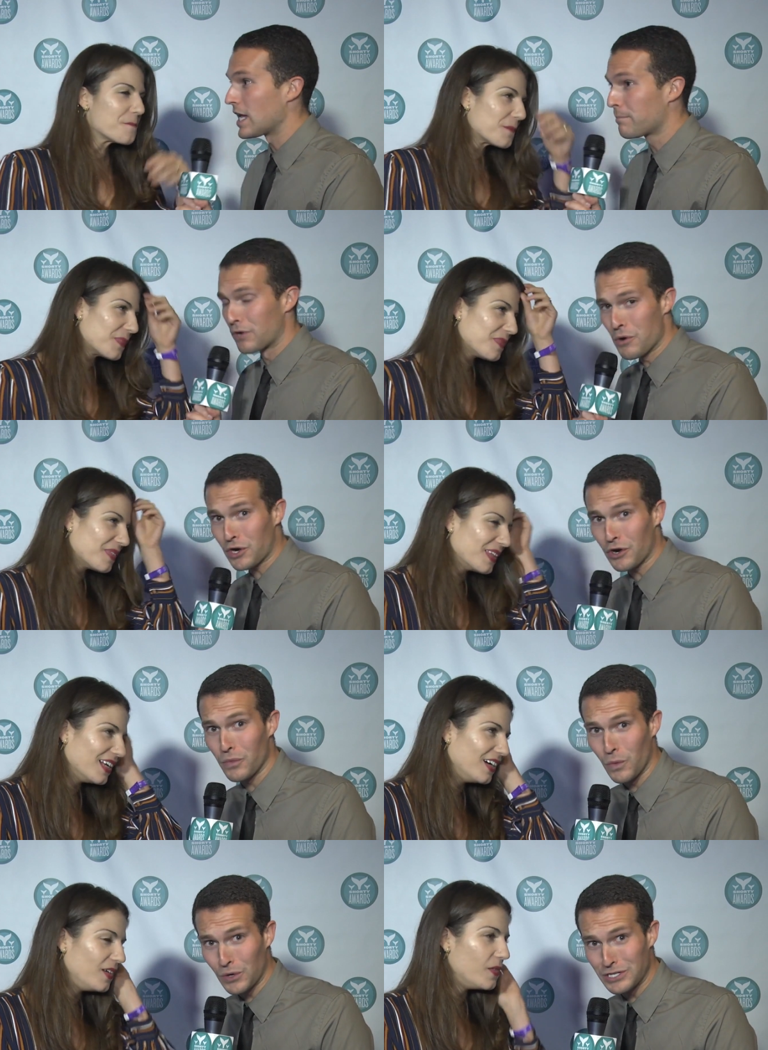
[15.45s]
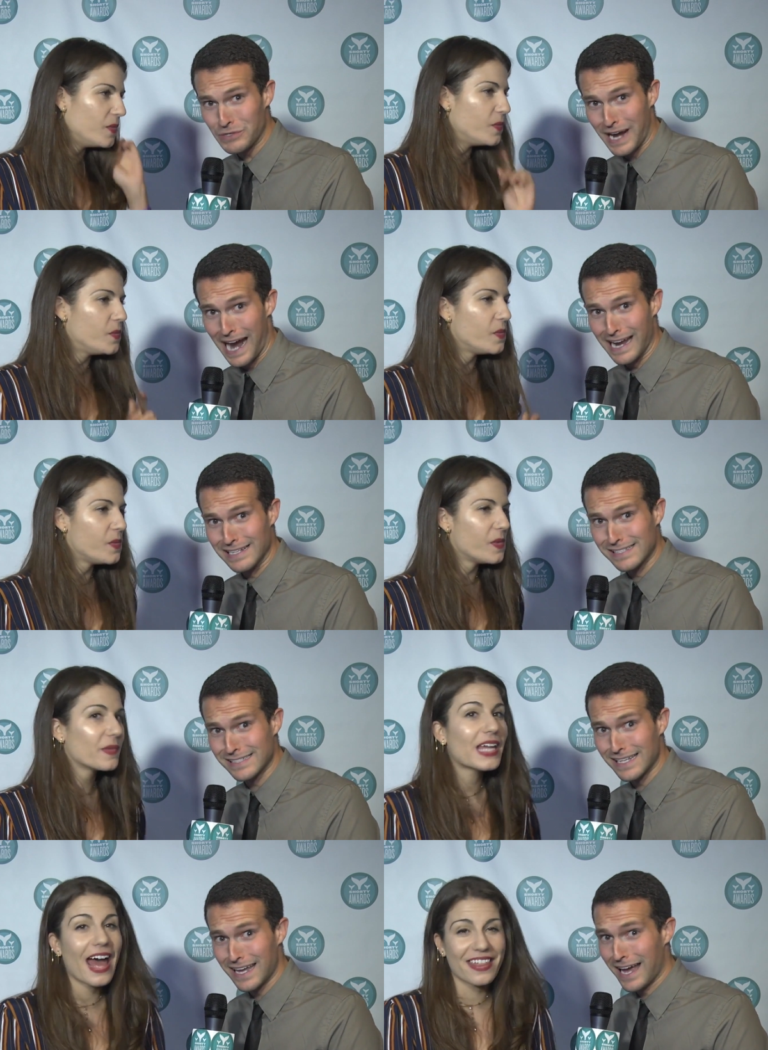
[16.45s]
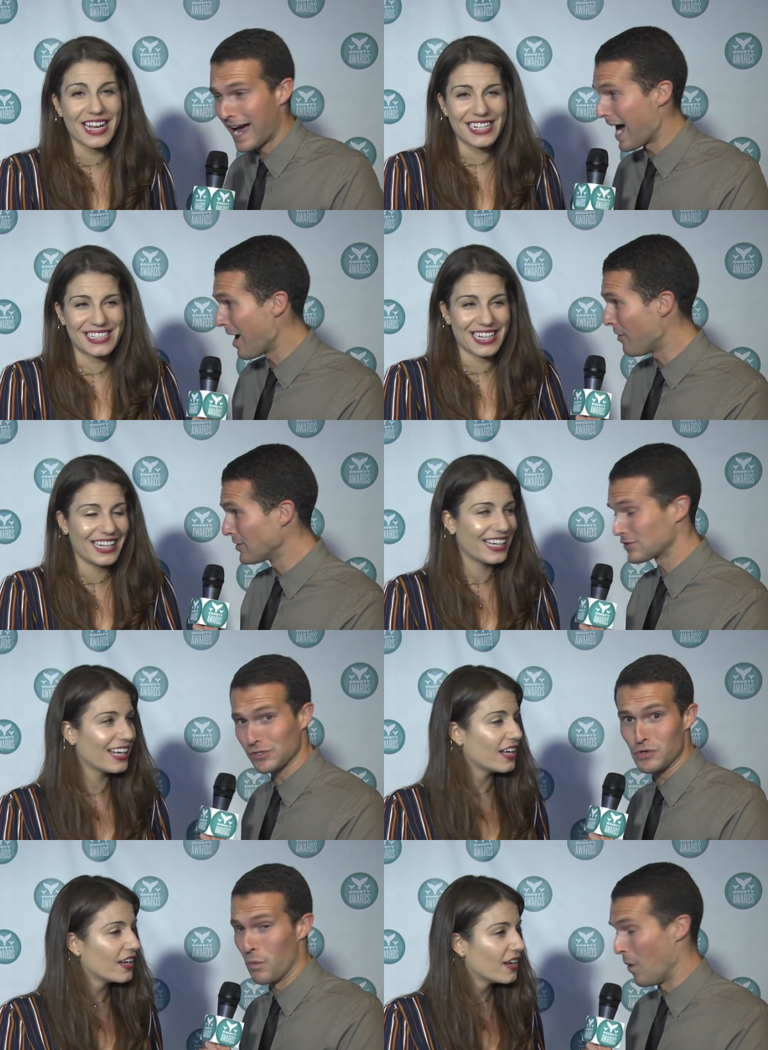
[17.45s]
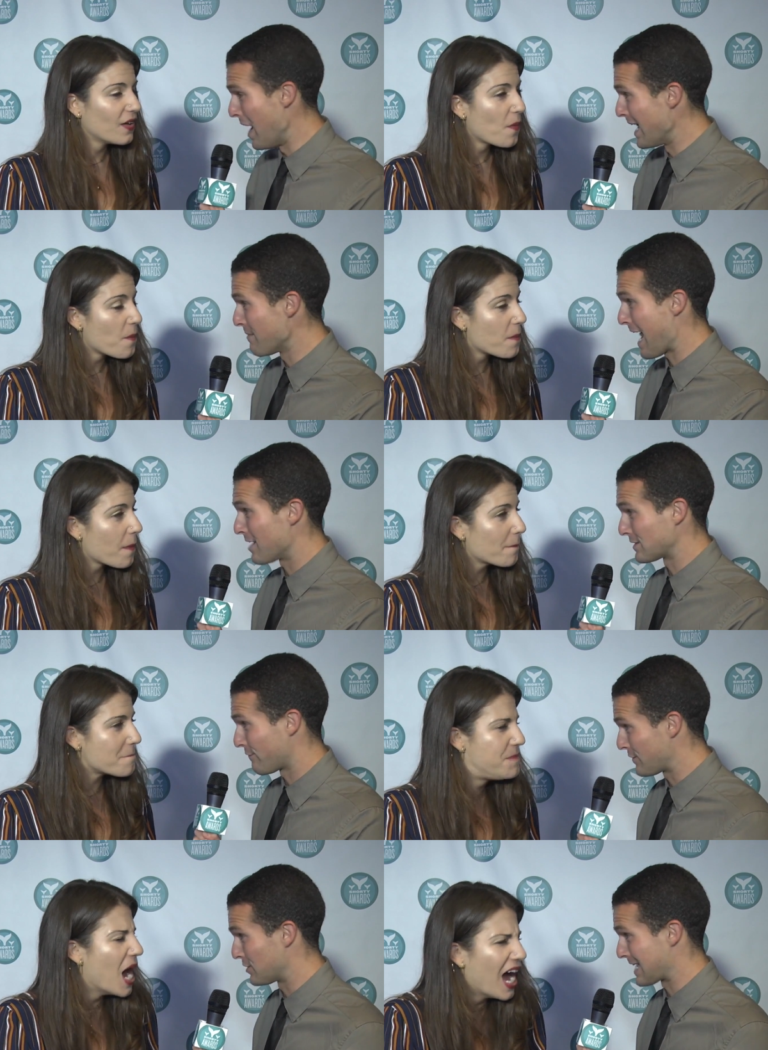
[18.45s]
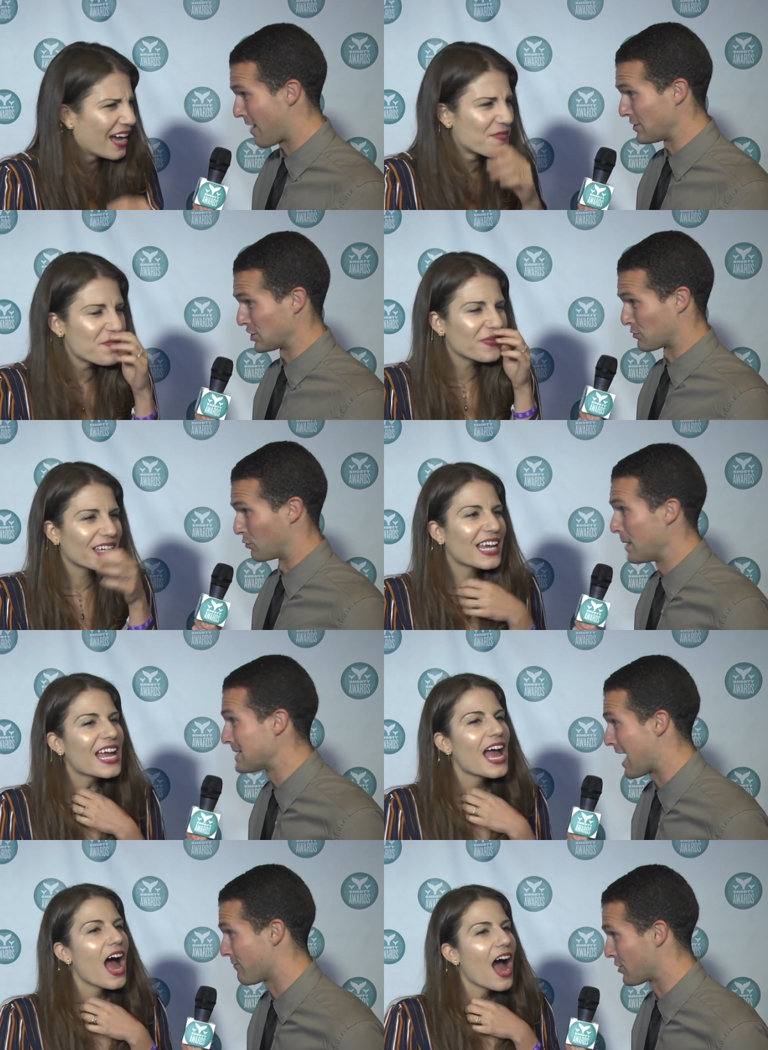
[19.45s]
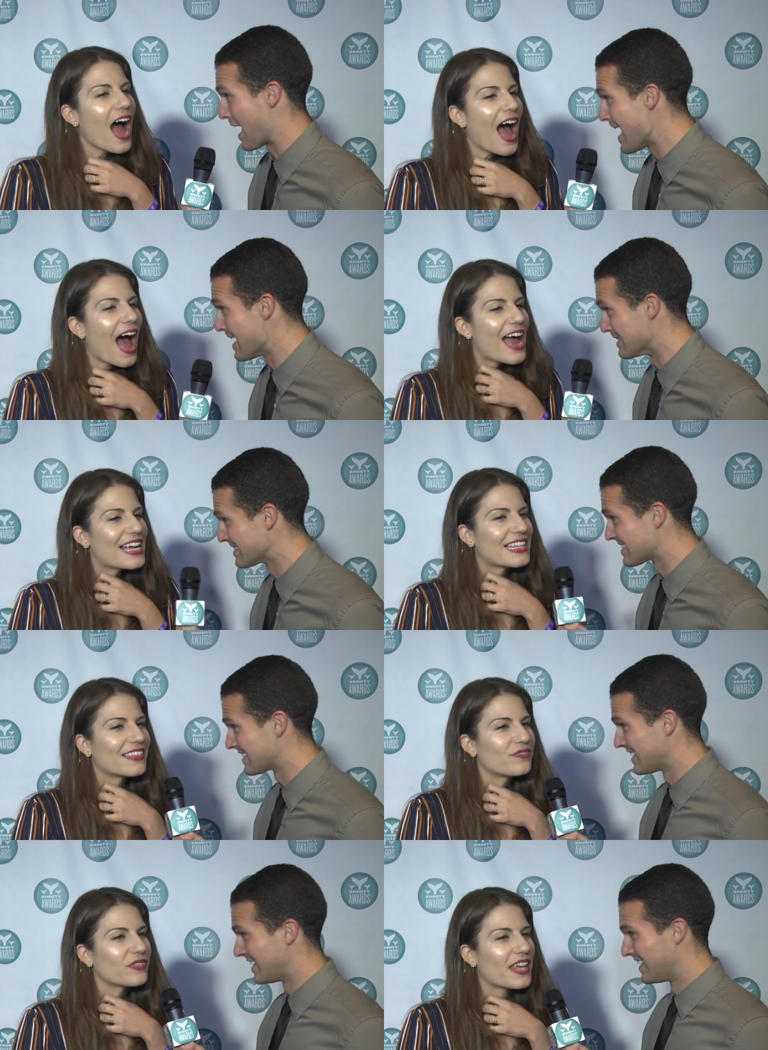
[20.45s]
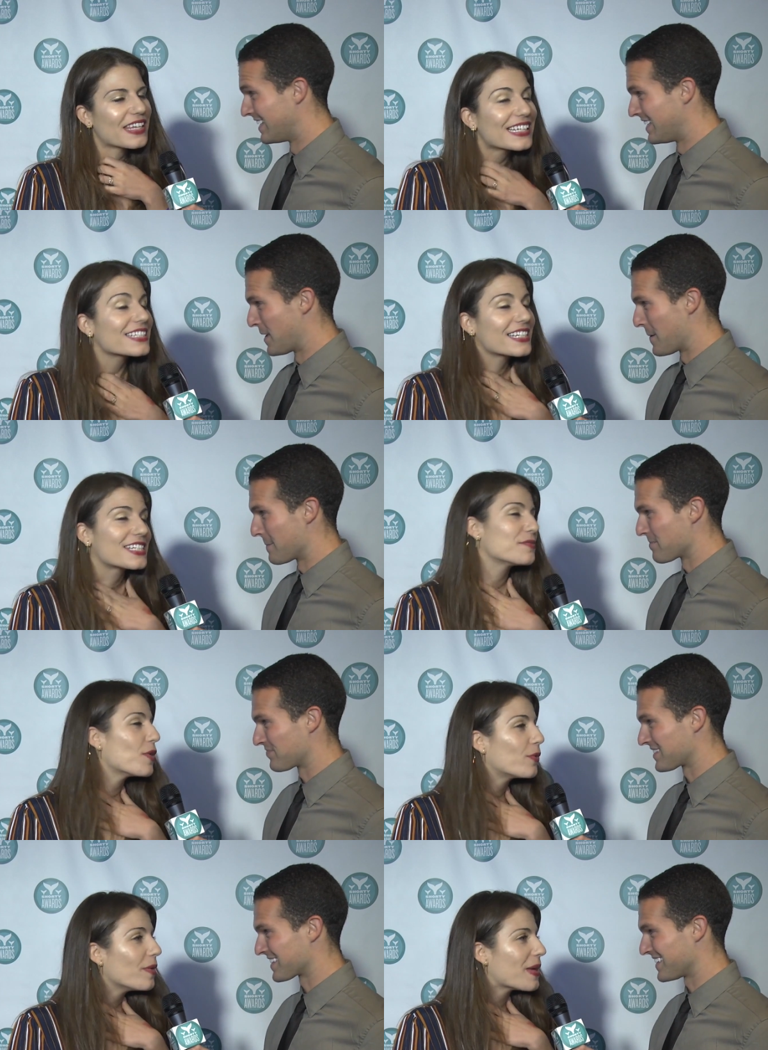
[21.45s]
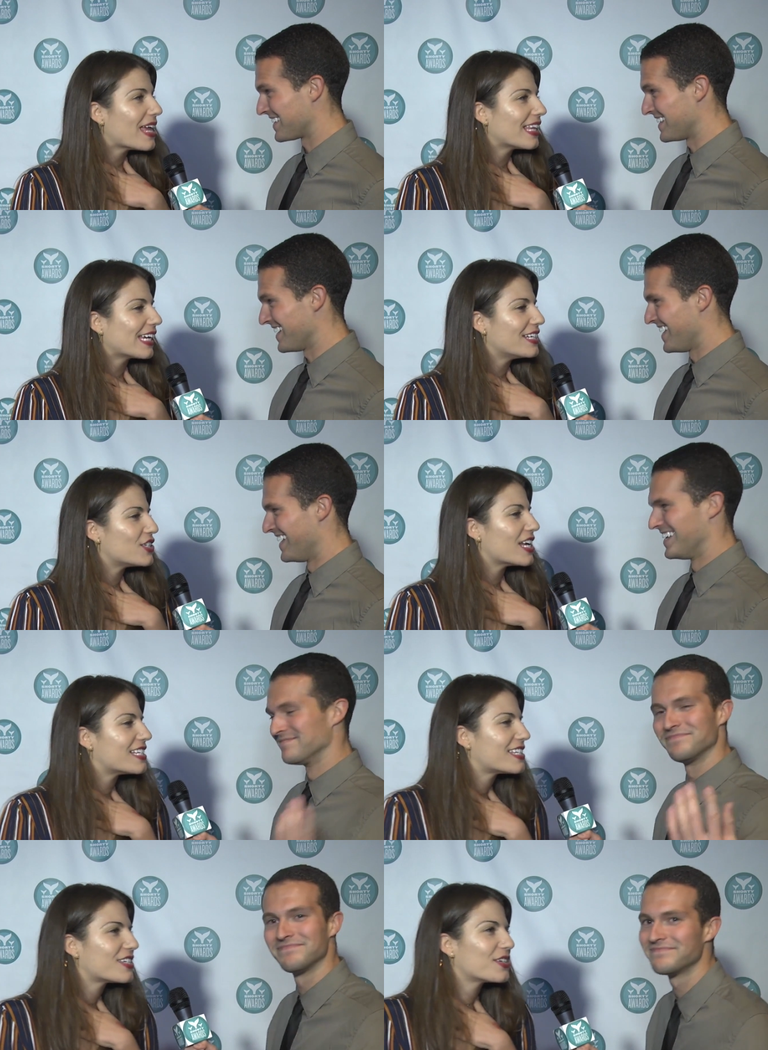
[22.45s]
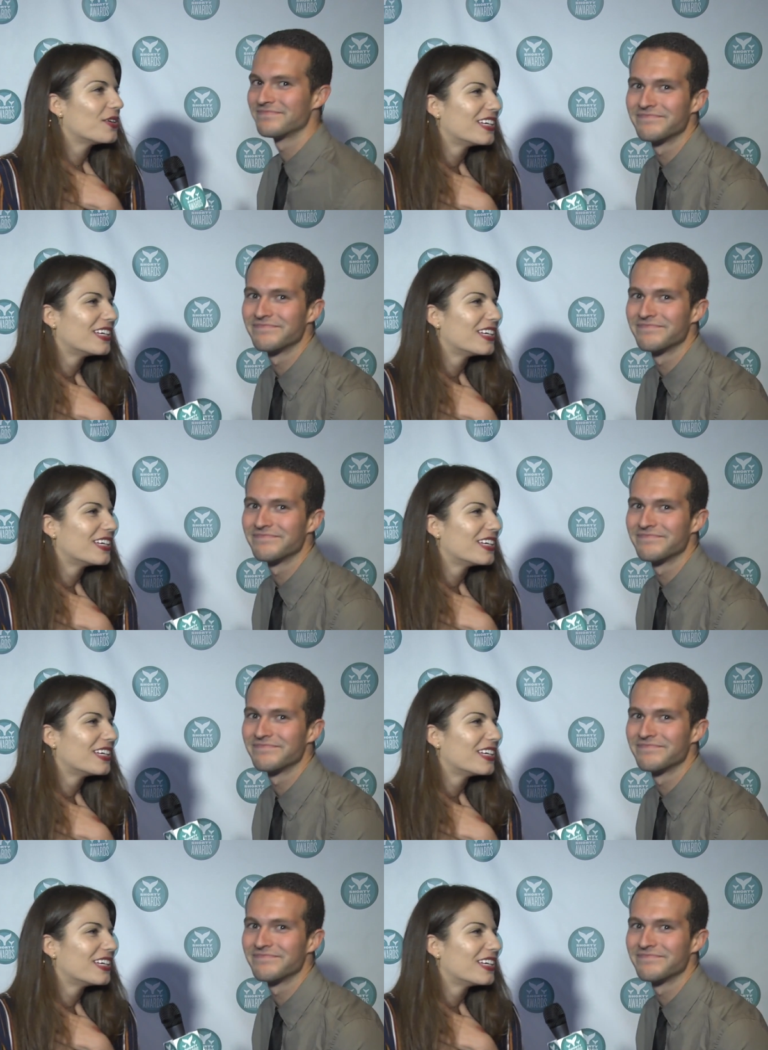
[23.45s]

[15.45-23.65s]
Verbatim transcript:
Speaker 1: they broke her award, you guys. Yeah. How? So you won, but how's it feel to have it just ripped out of your hands?
Speaker 2: I, I think it's because I'm a woman. Like I just,